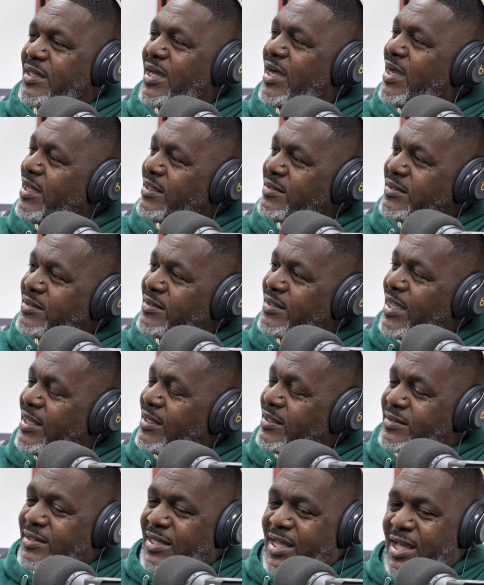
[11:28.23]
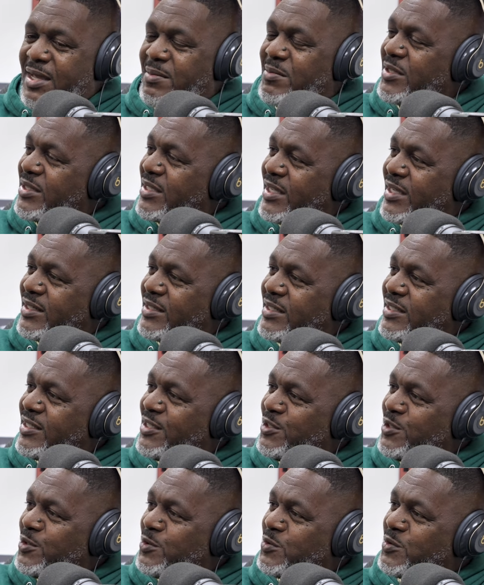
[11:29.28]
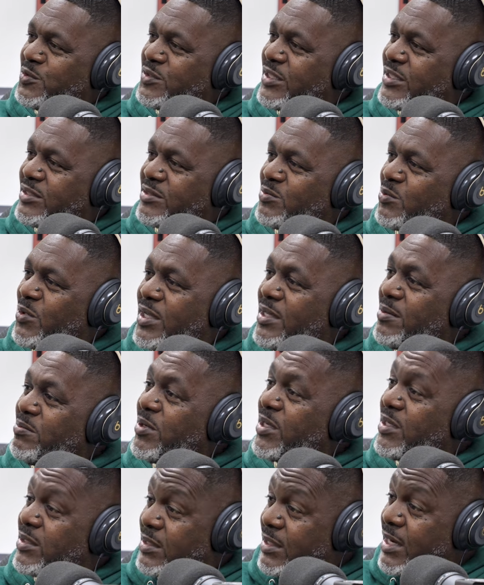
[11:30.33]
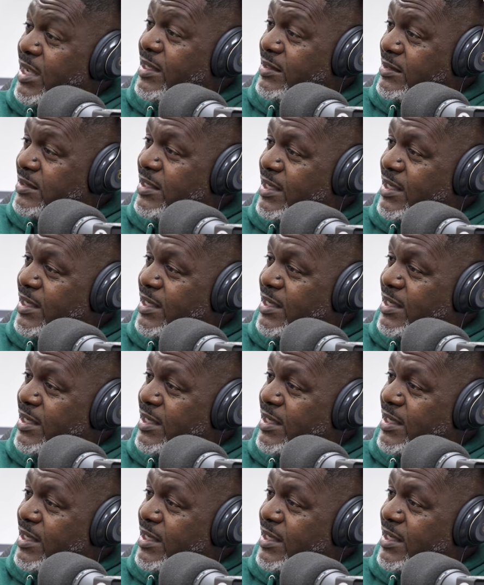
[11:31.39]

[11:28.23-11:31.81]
God got a timing thing that he used that's way bigger than our